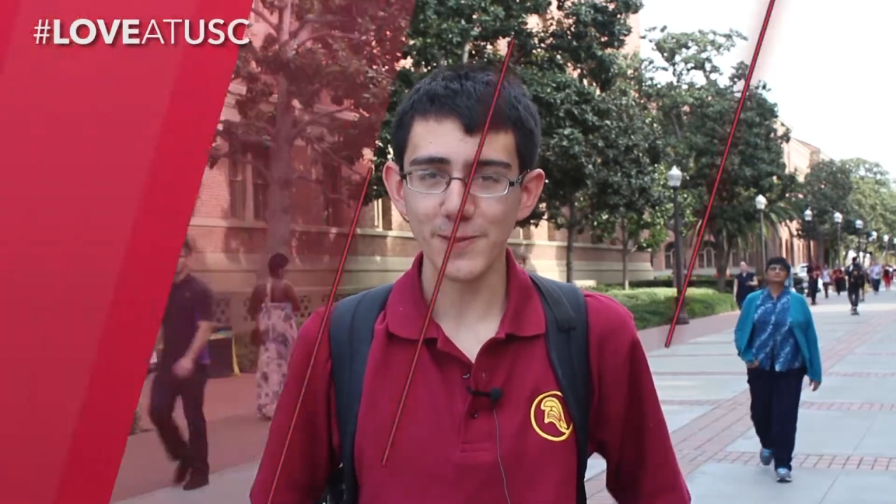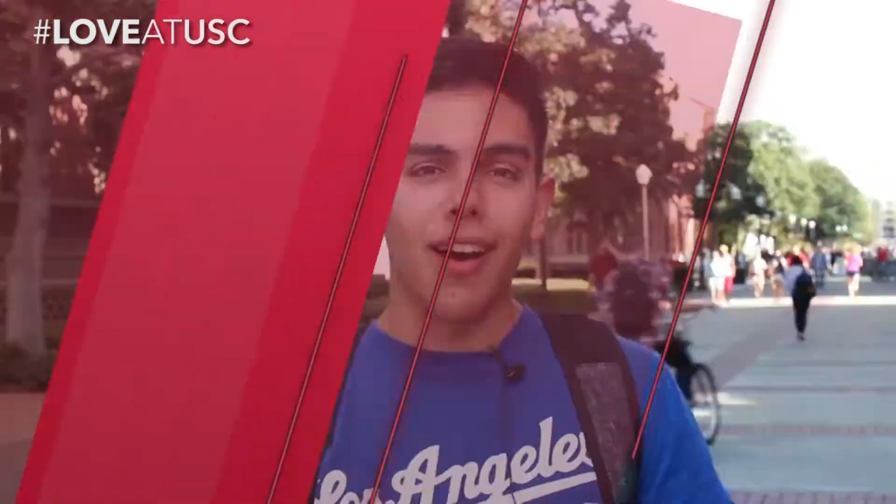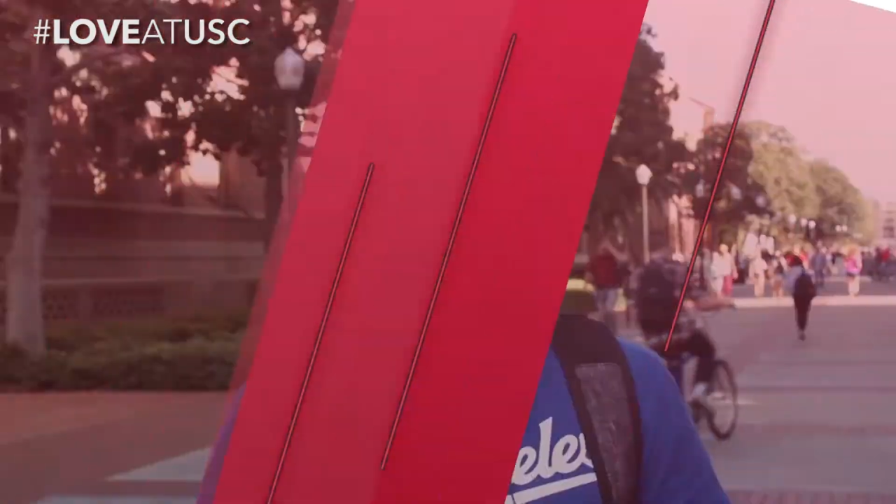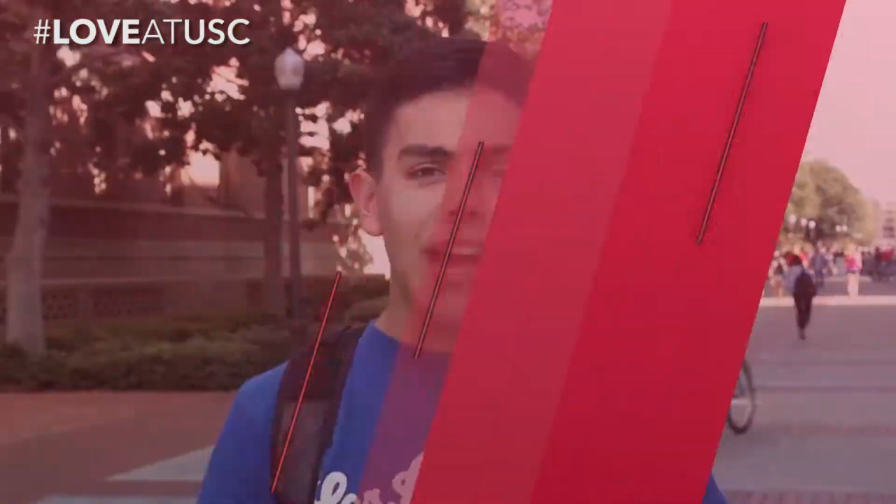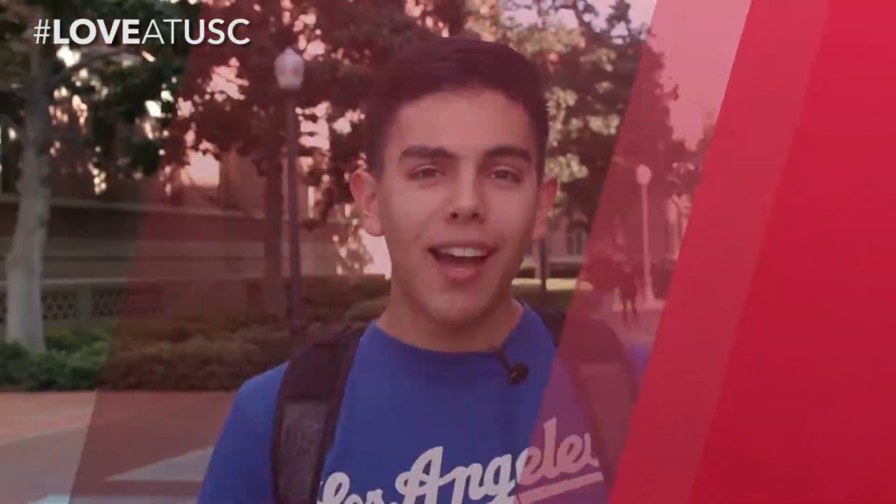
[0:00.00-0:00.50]

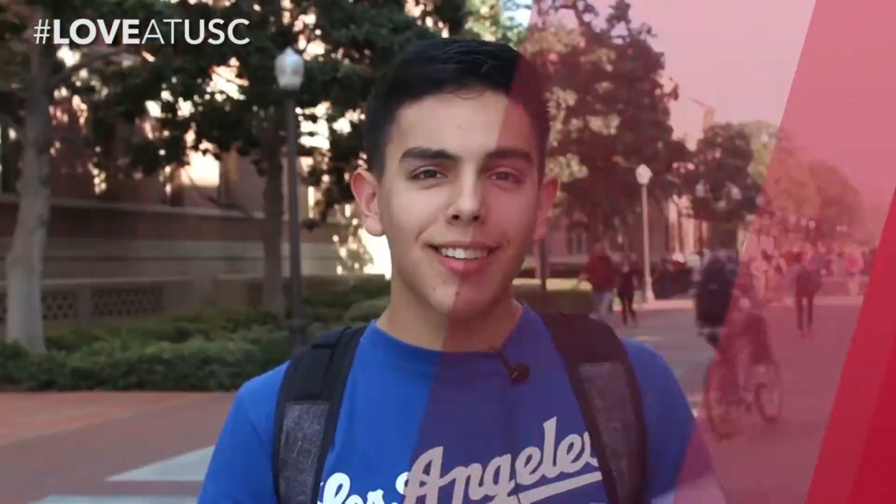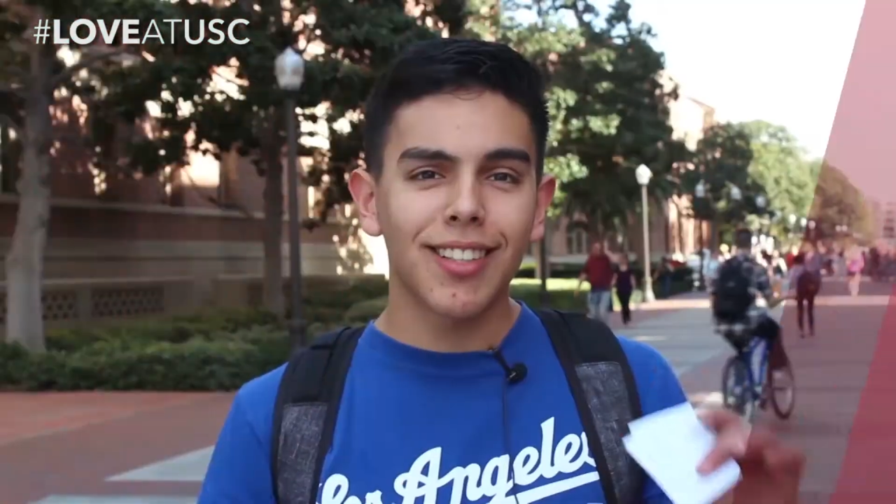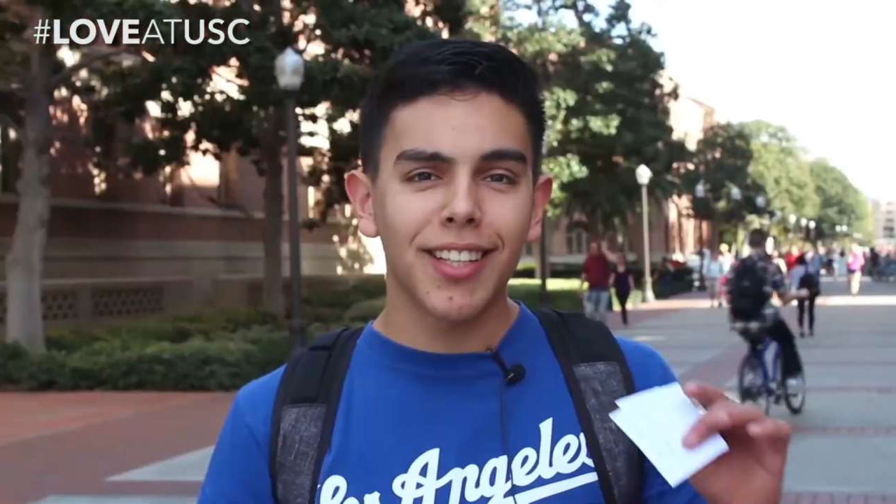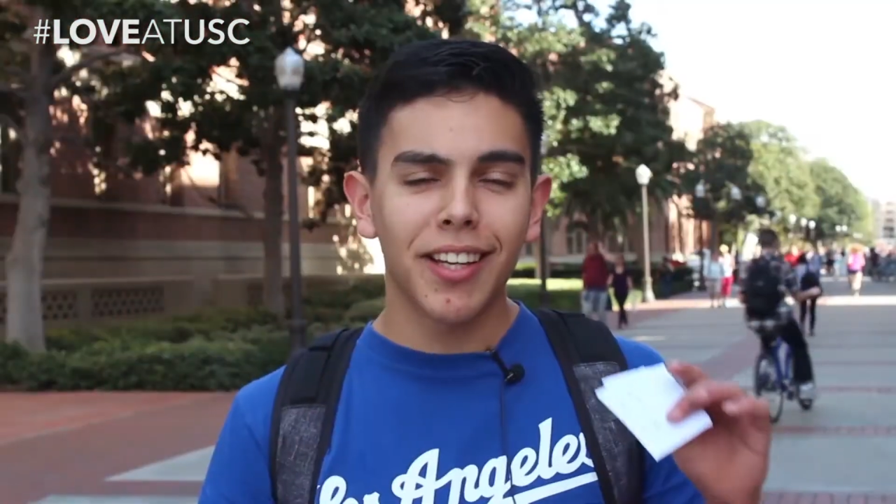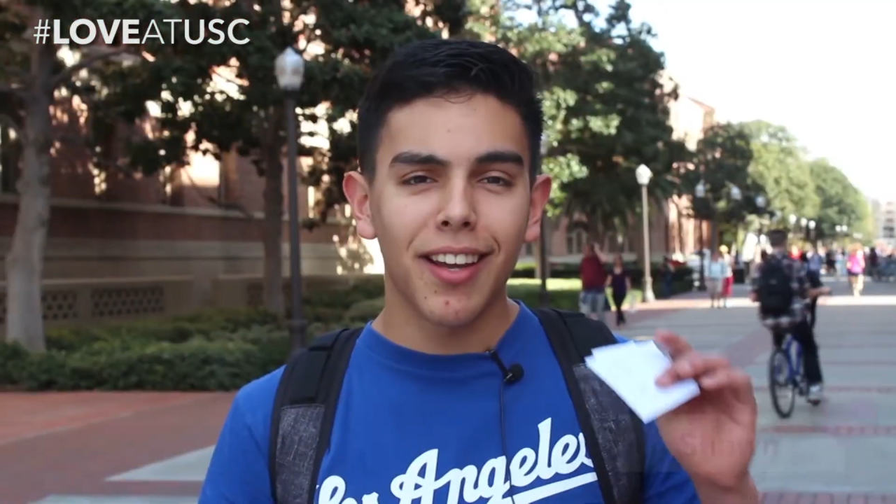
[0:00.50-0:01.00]
I
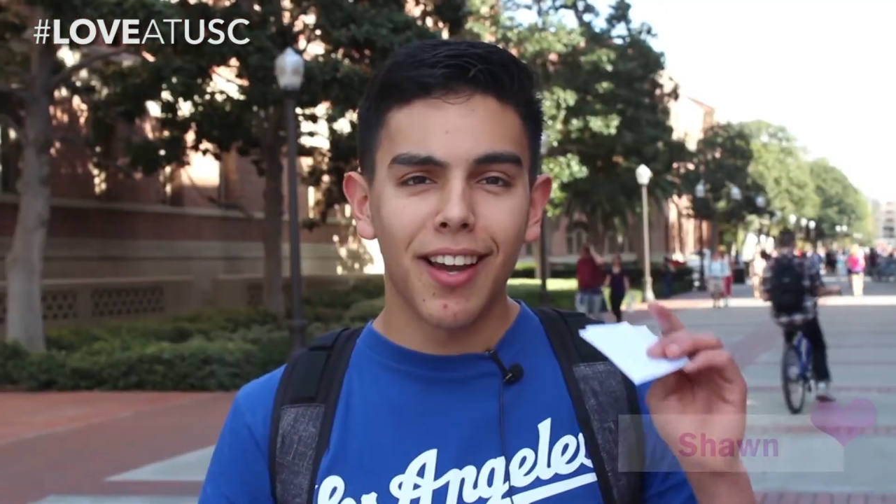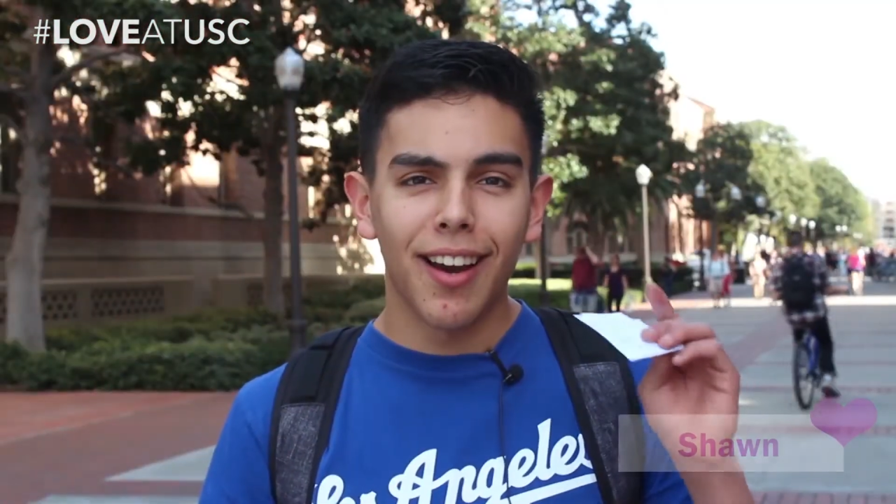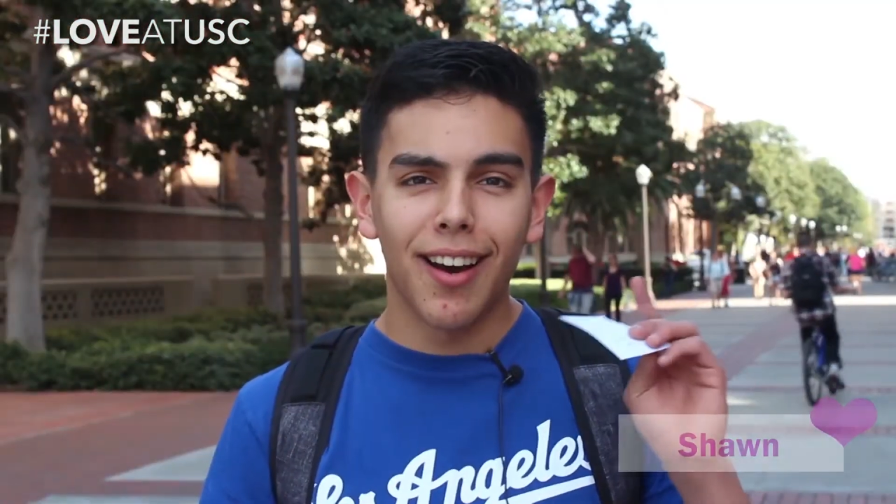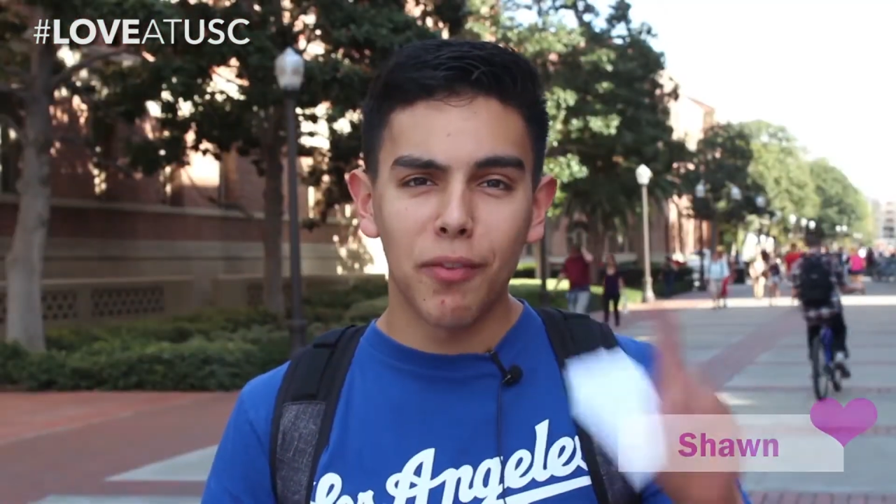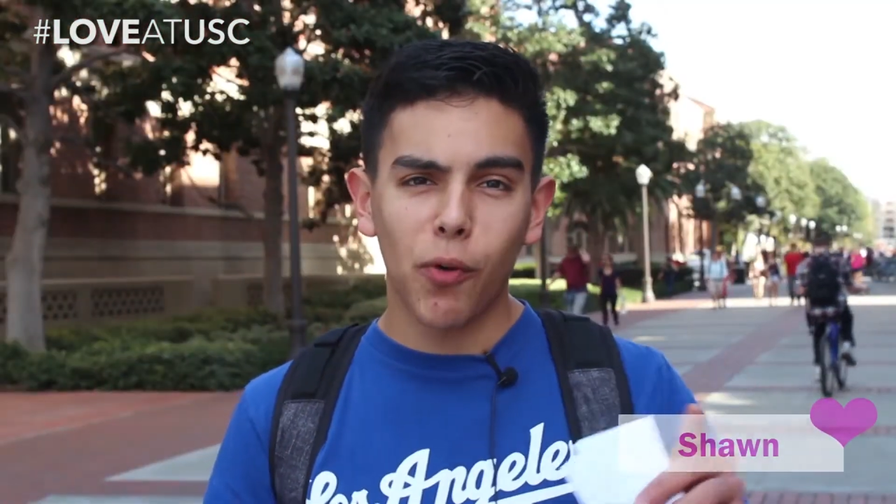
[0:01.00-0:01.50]
actually,
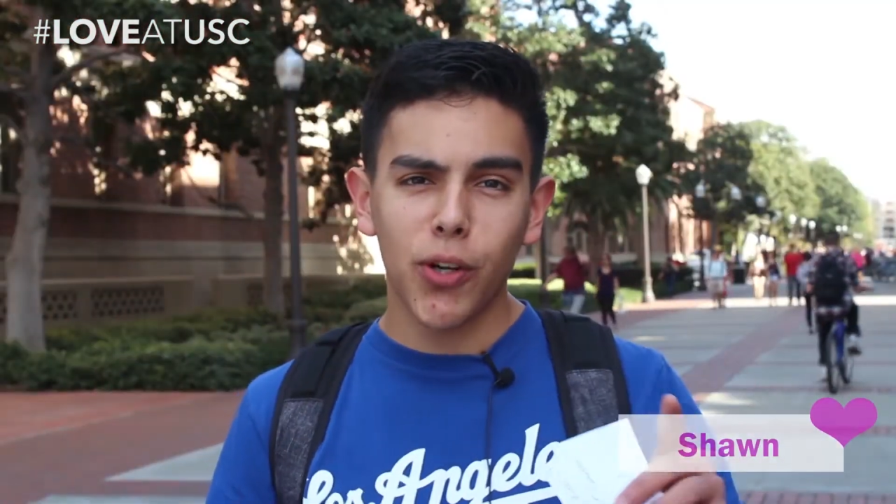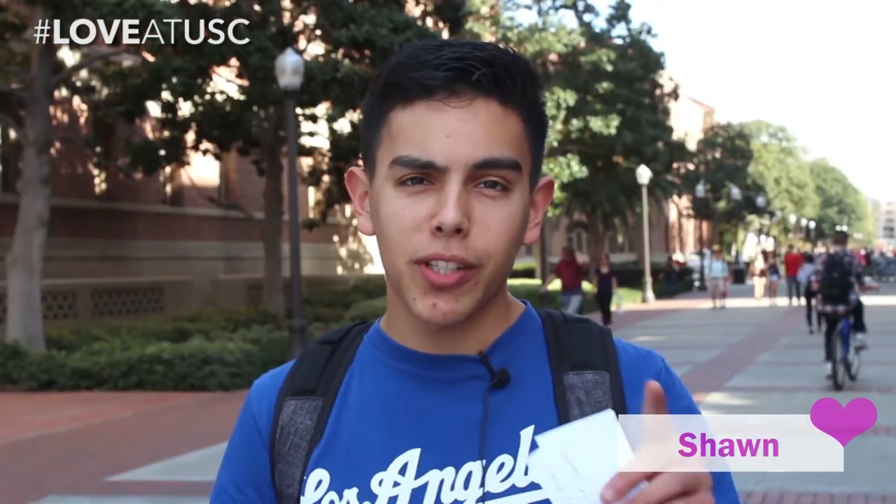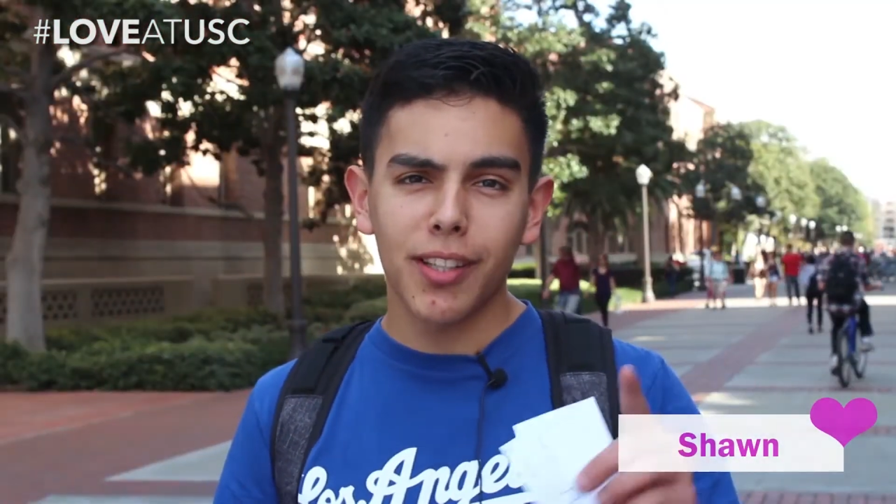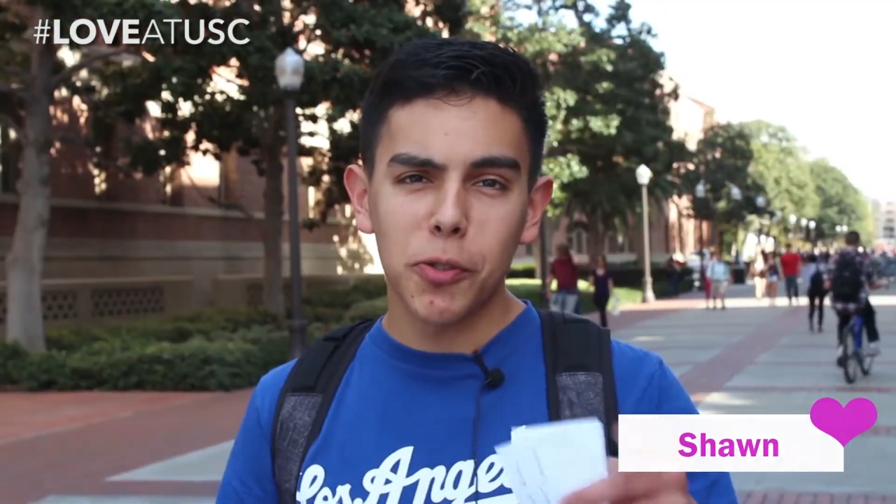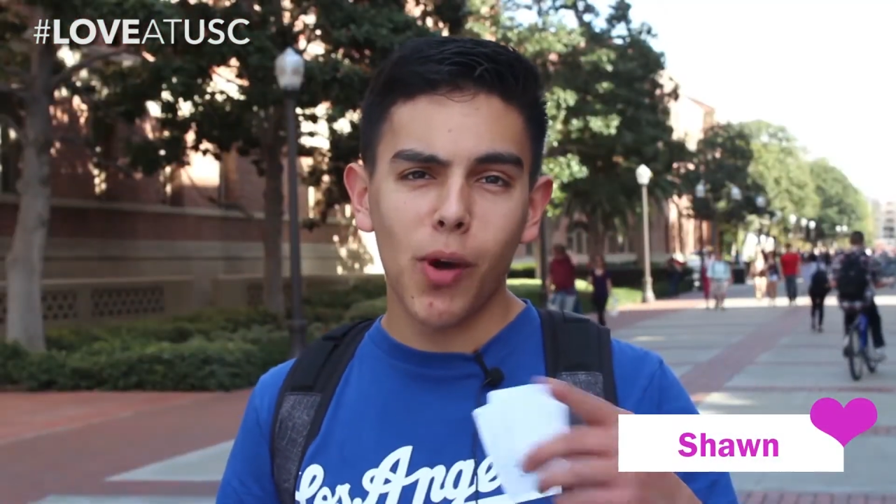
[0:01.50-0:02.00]
unfortunately,